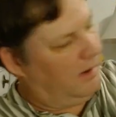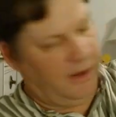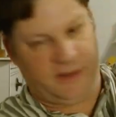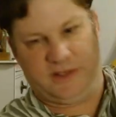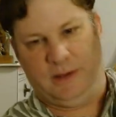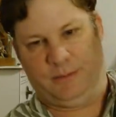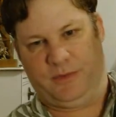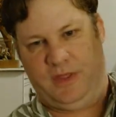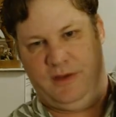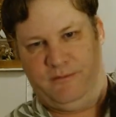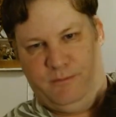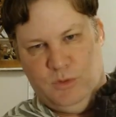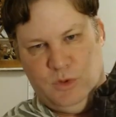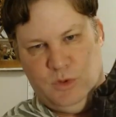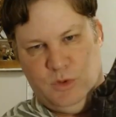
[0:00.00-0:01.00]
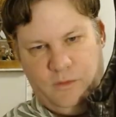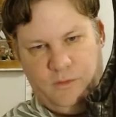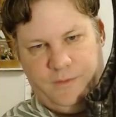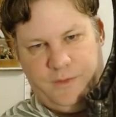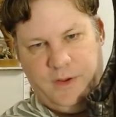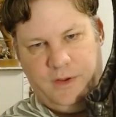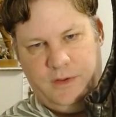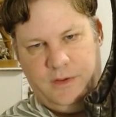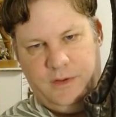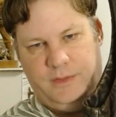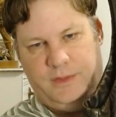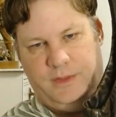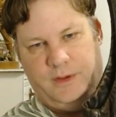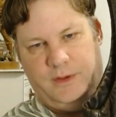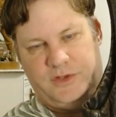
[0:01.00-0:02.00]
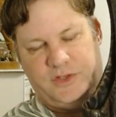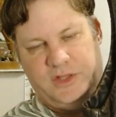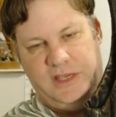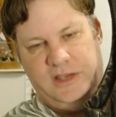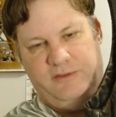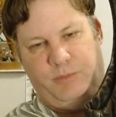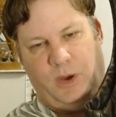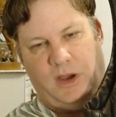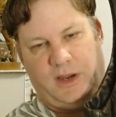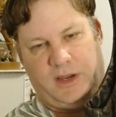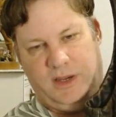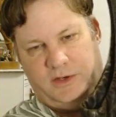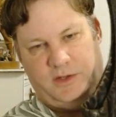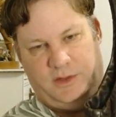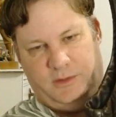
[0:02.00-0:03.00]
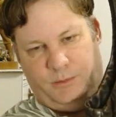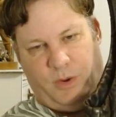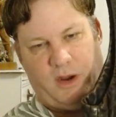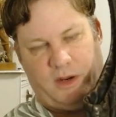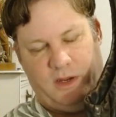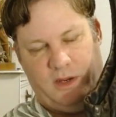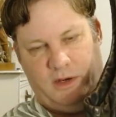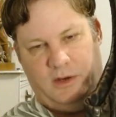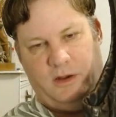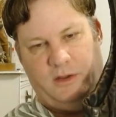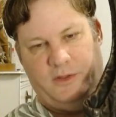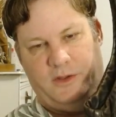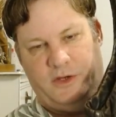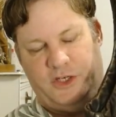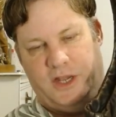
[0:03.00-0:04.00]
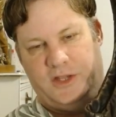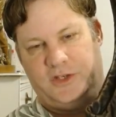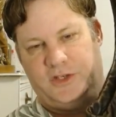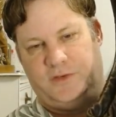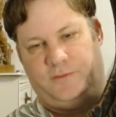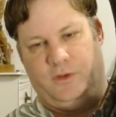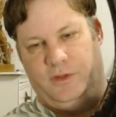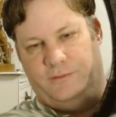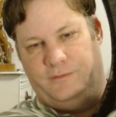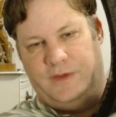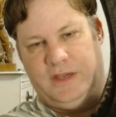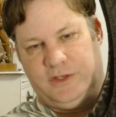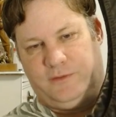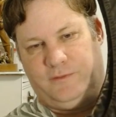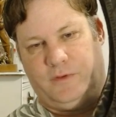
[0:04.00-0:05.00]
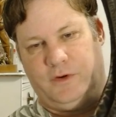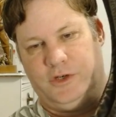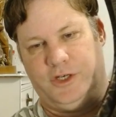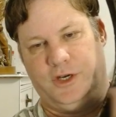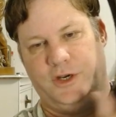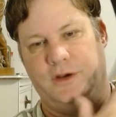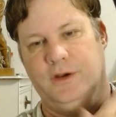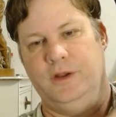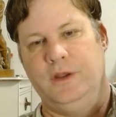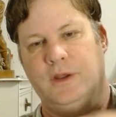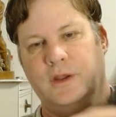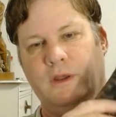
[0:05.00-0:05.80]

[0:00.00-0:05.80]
except they've moved the sleeve pocket to the pocket on the chest for the vest version.